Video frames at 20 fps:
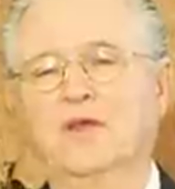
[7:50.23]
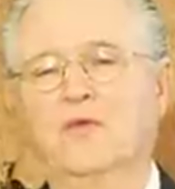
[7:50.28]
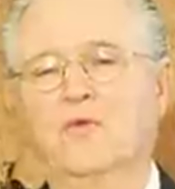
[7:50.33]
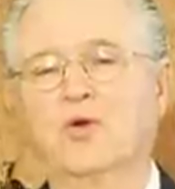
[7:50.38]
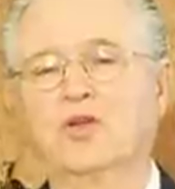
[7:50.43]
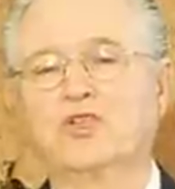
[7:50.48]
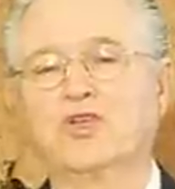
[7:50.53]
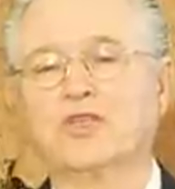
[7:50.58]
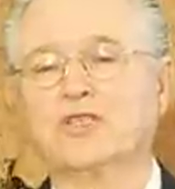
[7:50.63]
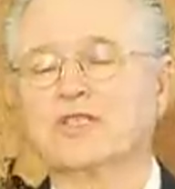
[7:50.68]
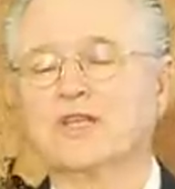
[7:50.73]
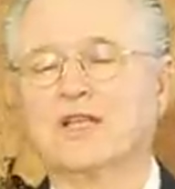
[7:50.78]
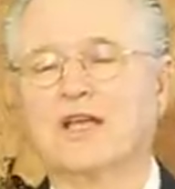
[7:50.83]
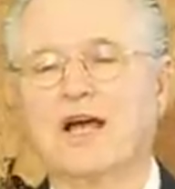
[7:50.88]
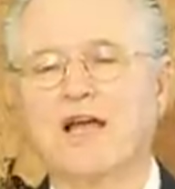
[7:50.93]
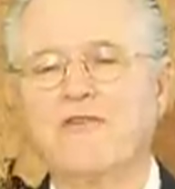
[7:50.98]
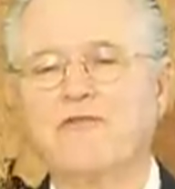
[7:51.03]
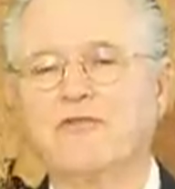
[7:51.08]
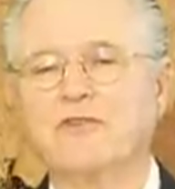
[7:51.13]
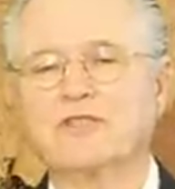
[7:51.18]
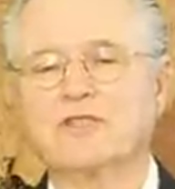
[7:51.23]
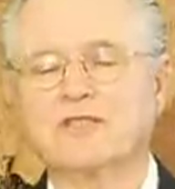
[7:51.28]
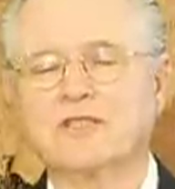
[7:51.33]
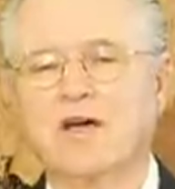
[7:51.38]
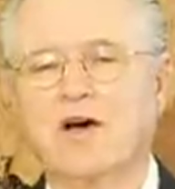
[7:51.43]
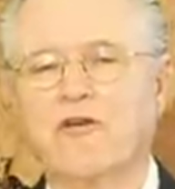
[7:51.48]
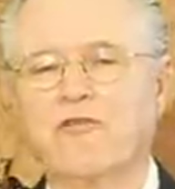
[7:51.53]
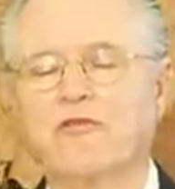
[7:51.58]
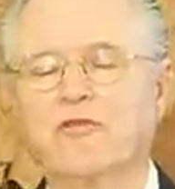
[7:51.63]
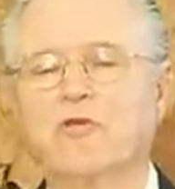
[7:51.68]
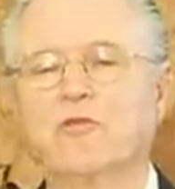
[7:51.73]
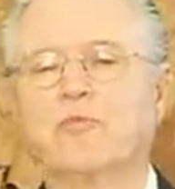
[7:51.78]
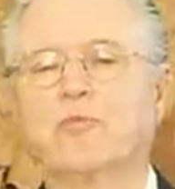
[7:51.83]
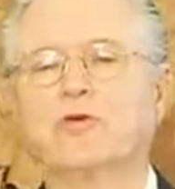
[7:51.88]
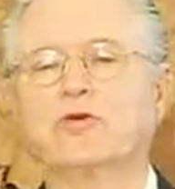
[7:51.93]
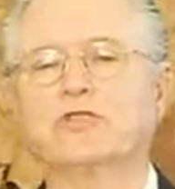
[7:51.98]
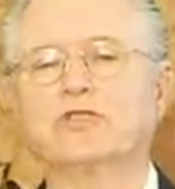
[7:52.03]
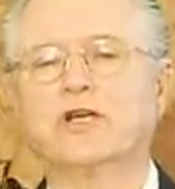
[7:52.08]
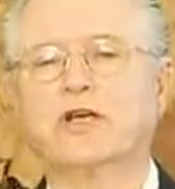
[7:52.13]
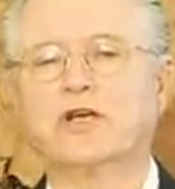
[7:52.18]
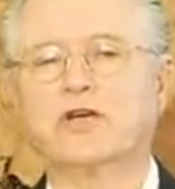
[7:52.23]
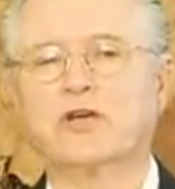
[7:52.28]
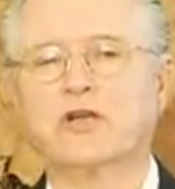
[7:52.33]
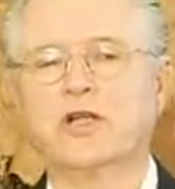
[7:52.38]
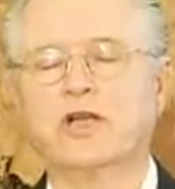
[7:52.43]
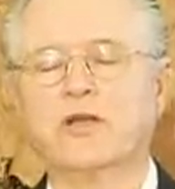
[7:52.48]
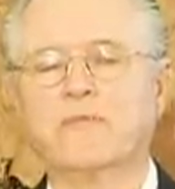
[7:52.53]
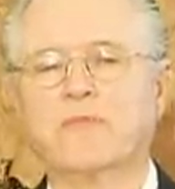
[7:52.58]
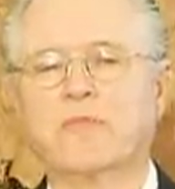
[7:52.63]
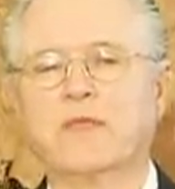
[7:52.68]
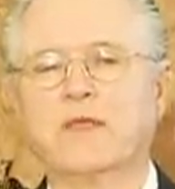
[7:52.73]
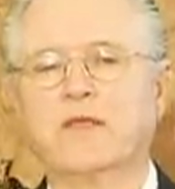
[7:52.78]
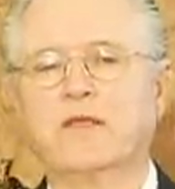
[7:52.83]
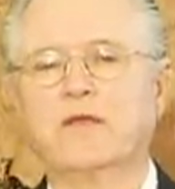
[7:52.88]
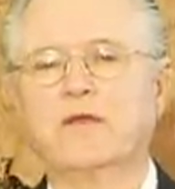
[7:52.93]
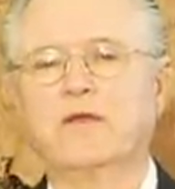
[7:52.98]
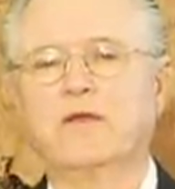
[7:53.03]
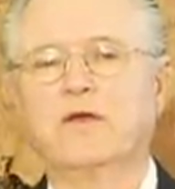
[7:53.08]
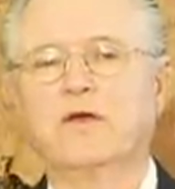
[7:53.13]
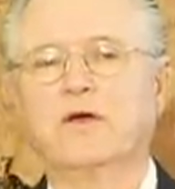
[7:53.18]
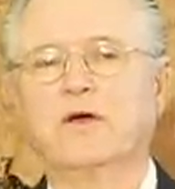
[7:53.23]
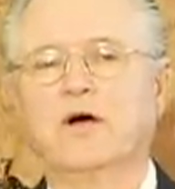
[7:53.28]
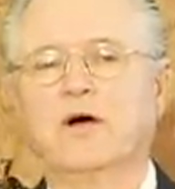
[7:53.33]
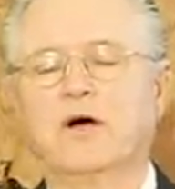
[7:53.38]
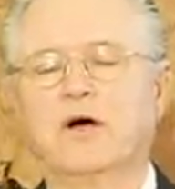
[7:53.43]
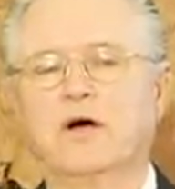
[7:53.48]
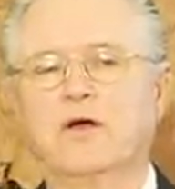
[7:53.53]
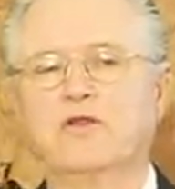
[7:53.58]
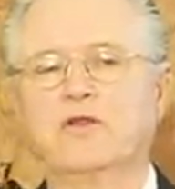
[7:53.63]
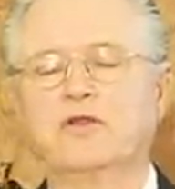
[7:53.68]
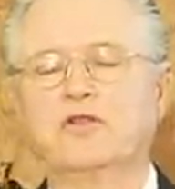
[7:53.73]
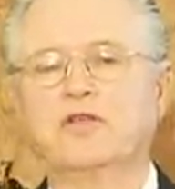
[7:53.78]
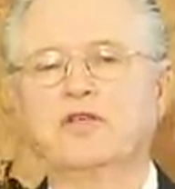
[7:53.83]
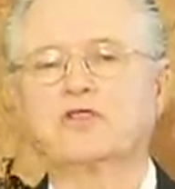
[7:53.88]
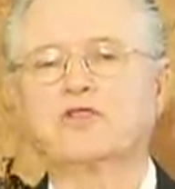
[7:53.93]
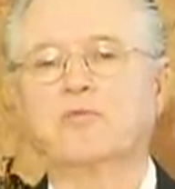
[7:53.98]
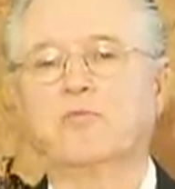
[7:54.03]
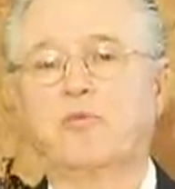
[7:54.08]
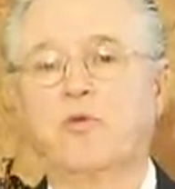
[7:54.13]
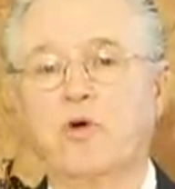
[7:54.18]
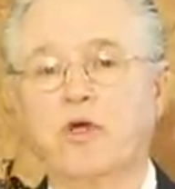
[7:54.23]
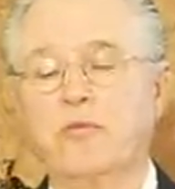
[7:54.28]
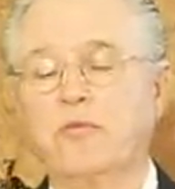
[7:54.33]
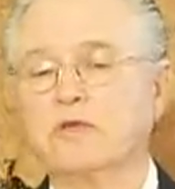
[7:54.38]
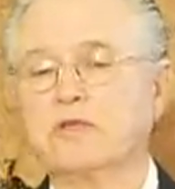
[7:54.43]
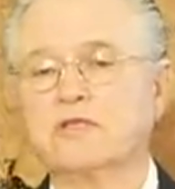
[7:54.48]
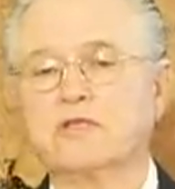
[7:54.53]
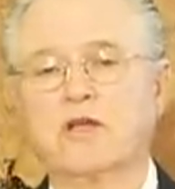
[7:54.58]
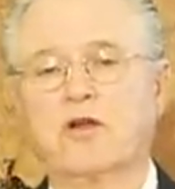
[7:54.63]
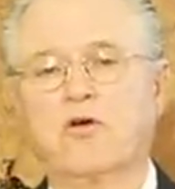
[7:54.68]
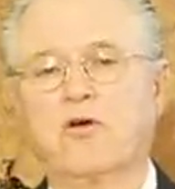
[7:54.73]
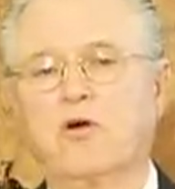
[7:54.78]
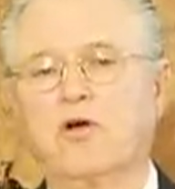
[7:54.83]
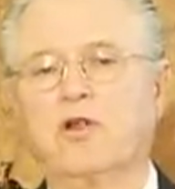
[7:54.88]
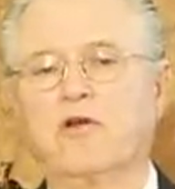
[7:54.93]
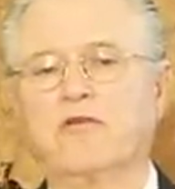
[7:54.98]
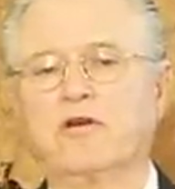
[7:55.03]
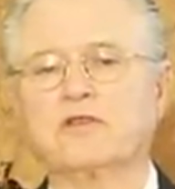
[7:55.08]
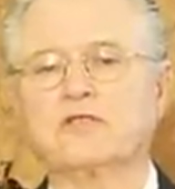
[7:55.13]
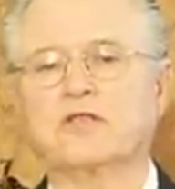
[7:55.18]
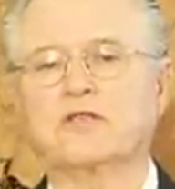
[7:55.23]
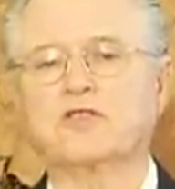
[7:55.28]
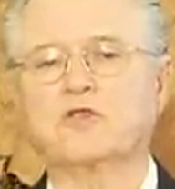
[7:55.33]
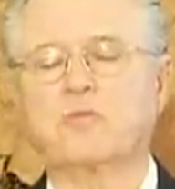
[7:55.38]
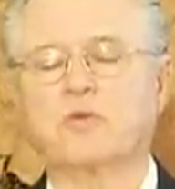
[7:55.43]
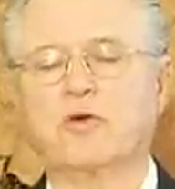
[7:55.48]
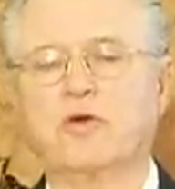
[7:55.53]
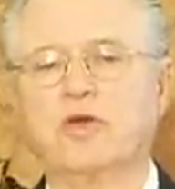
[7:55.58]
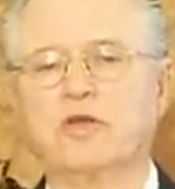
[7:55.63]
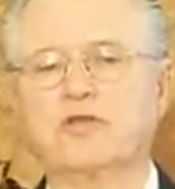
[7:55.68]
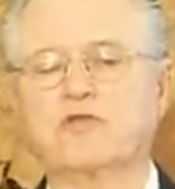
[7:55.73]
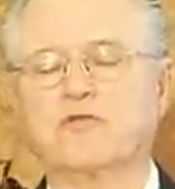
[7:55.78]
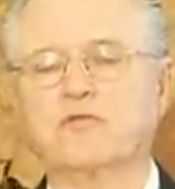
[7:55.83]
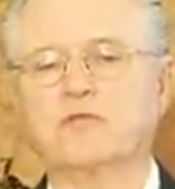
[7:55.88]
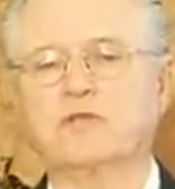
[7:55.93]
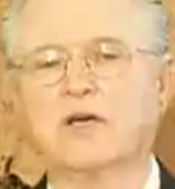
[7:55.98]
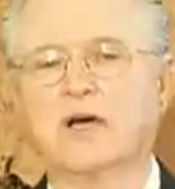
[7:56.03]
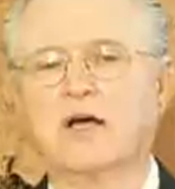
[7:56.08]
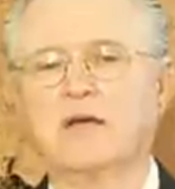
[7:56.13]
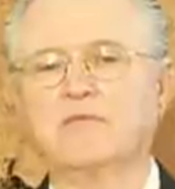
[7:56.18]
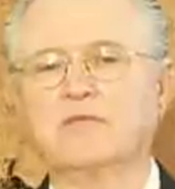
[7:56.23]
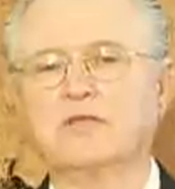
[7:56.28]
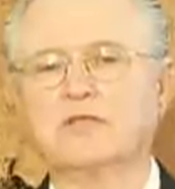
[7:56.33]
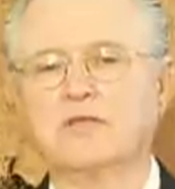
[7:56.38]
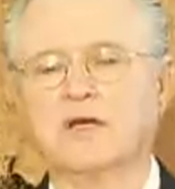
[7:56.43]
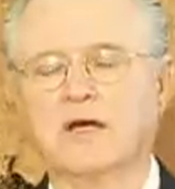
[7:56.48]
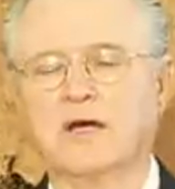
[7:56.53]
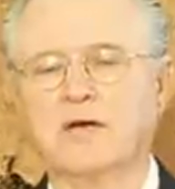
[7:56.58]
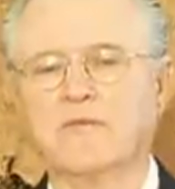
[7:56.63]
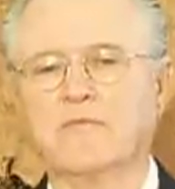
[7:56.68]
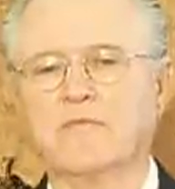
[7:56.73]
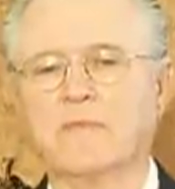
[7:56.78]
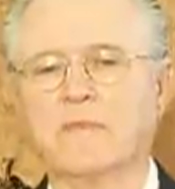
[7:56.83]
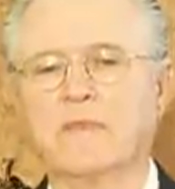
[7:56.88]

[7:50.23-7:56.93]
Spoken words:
which is life itself, particularly the disappointments that all of us experience from time to time.